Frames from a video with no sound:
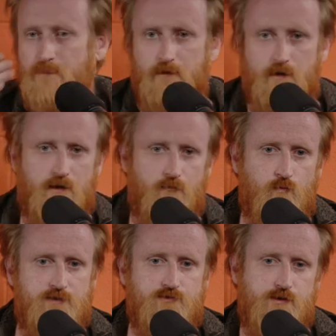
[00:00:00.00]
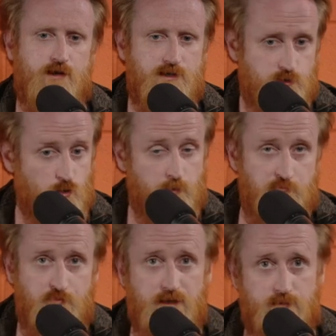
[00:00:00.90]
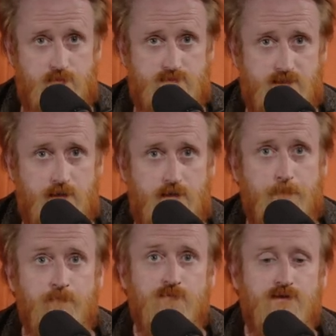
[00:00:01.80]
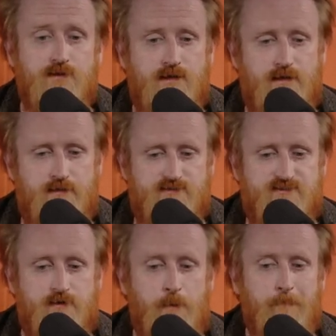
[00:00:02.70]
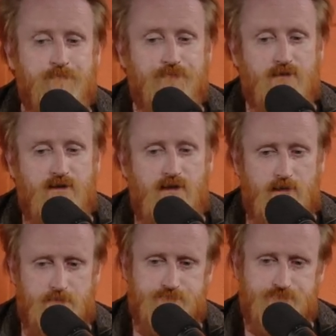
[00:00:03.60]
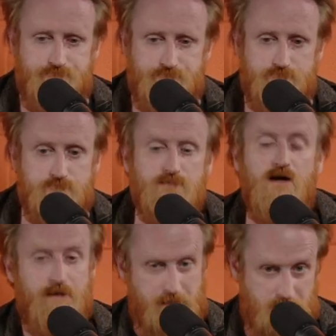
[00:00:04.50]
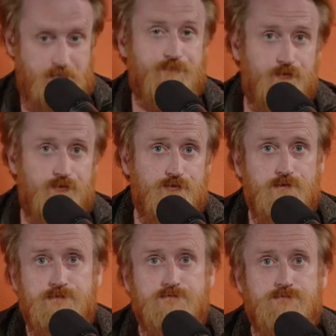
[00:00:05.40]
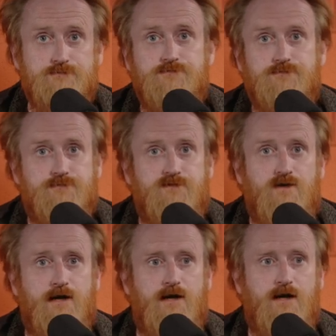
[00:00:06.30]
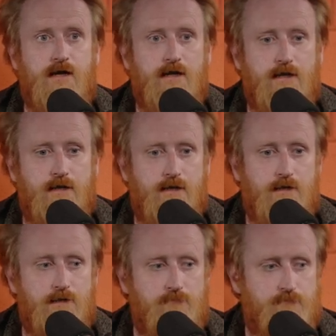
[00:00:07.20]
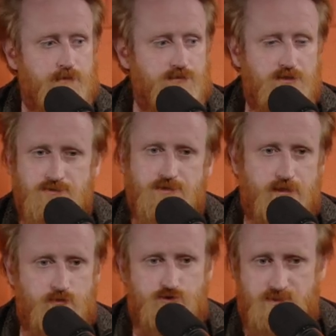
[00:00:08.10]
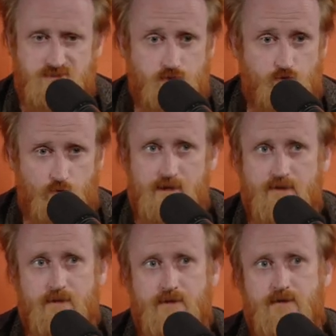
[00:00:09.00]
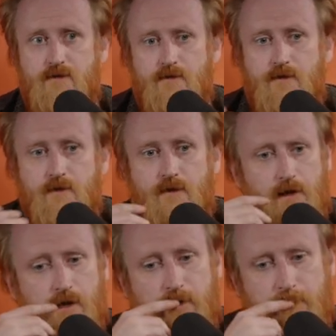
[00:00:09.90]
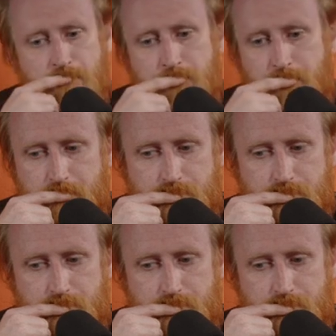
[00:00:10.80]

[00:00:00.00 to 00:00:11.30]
on whether or not Jordan Peterson is uh, an evil uh, you know, just greedy um,